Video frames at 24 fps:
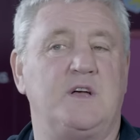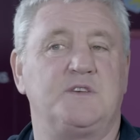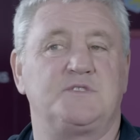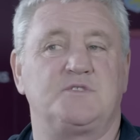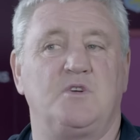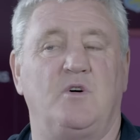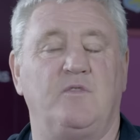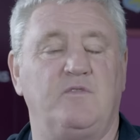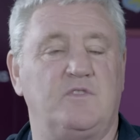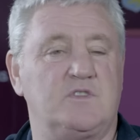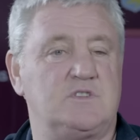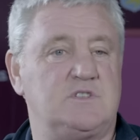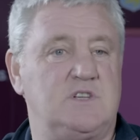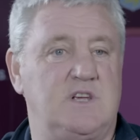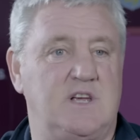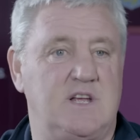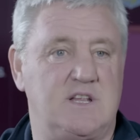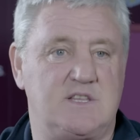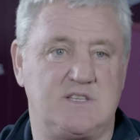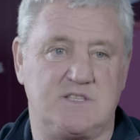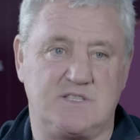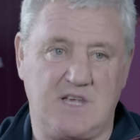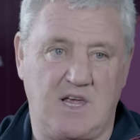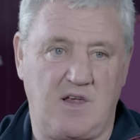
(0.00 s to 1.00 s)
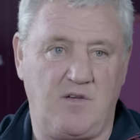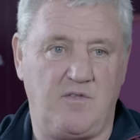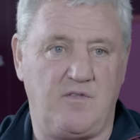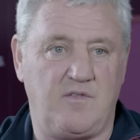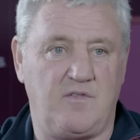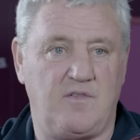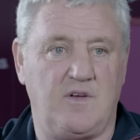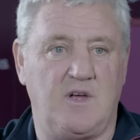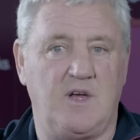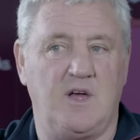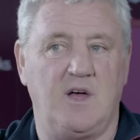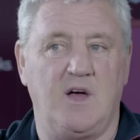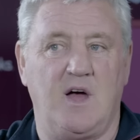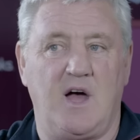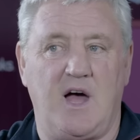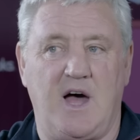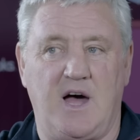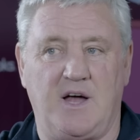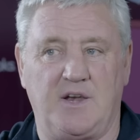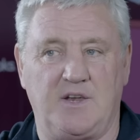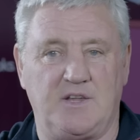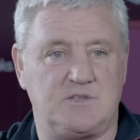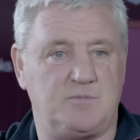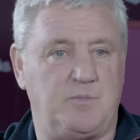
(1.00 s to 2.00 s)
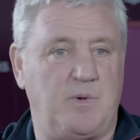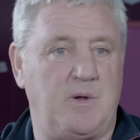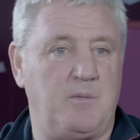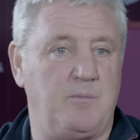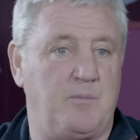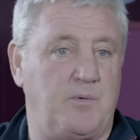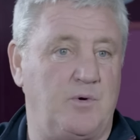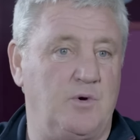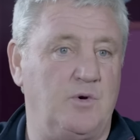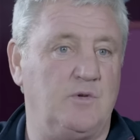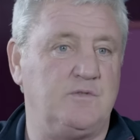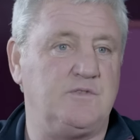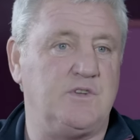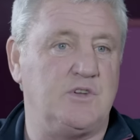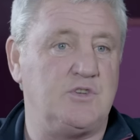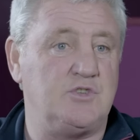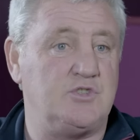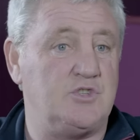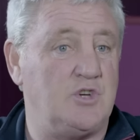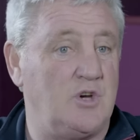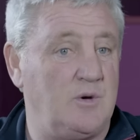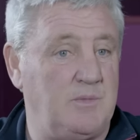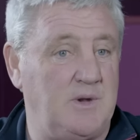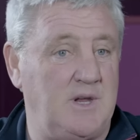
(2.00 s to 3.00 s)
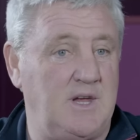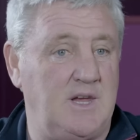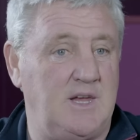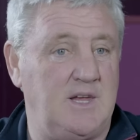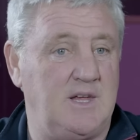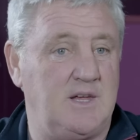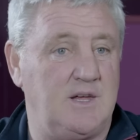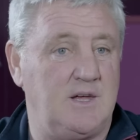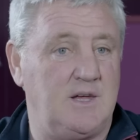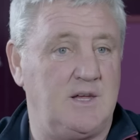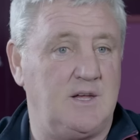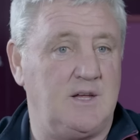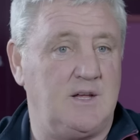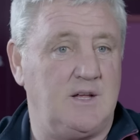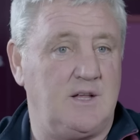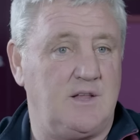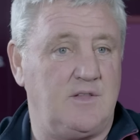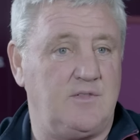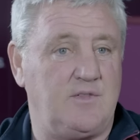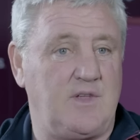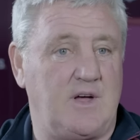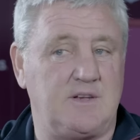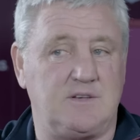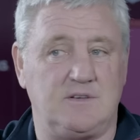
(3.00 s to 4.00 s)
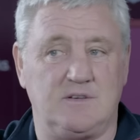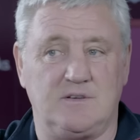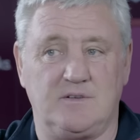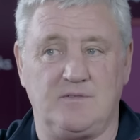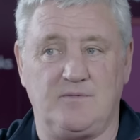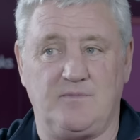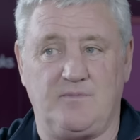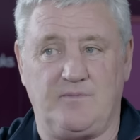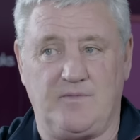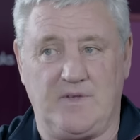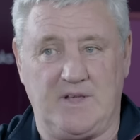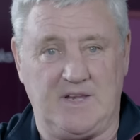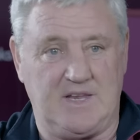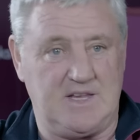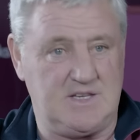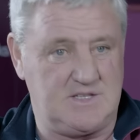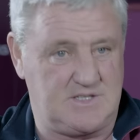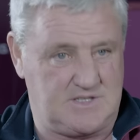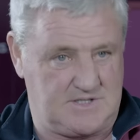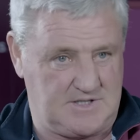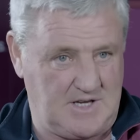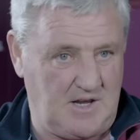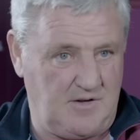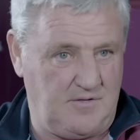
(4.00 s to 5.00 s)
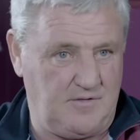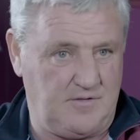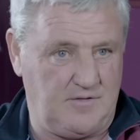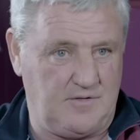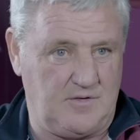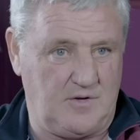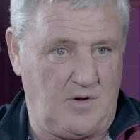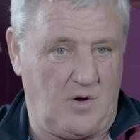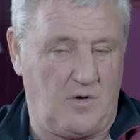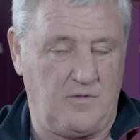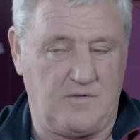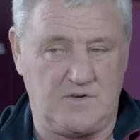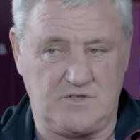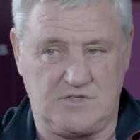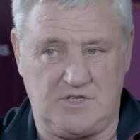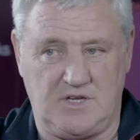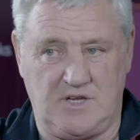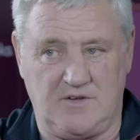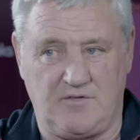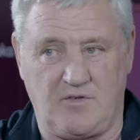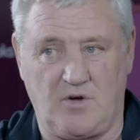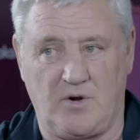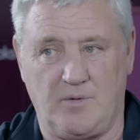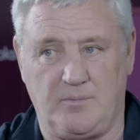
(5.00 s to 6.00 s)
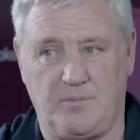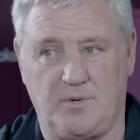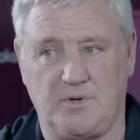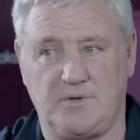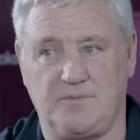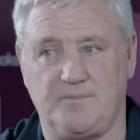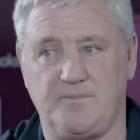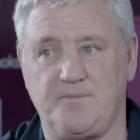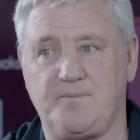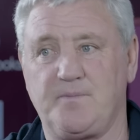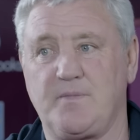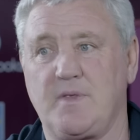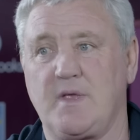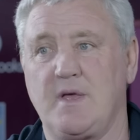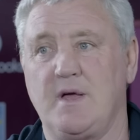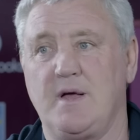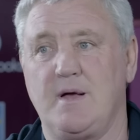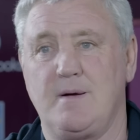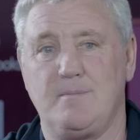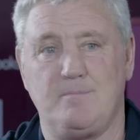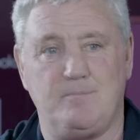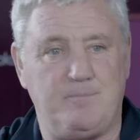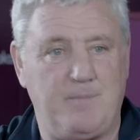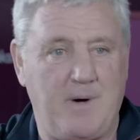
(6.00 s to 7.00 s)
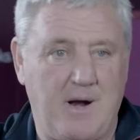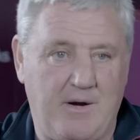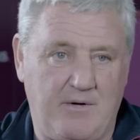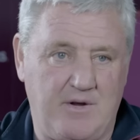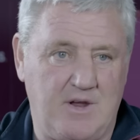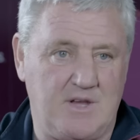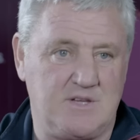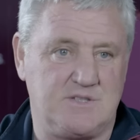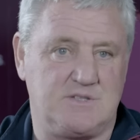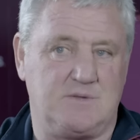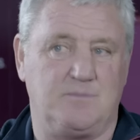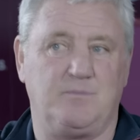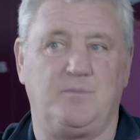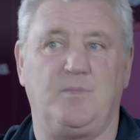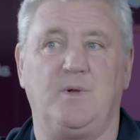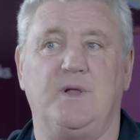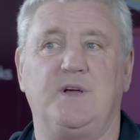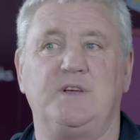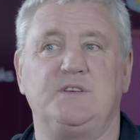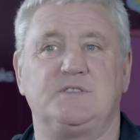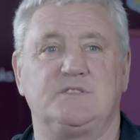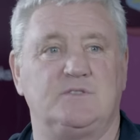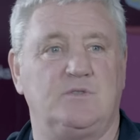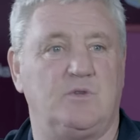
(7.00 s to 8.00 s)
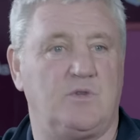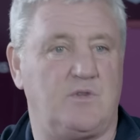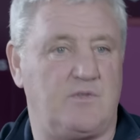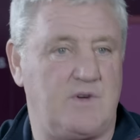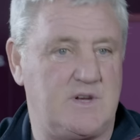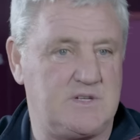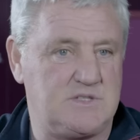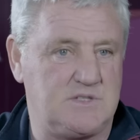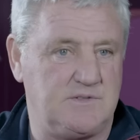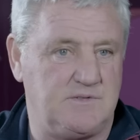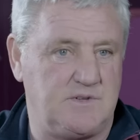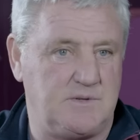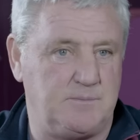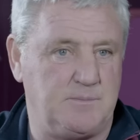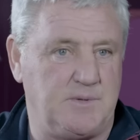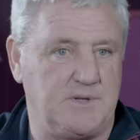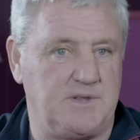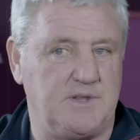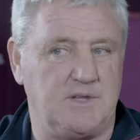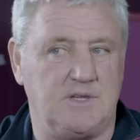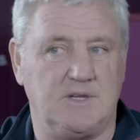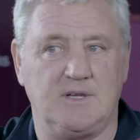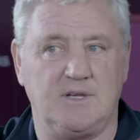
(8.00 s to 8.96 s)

as obviously it's safe and it's been proved in Germany that it is safe. Obviously, you've got to put barriers in place and all the rest of it, but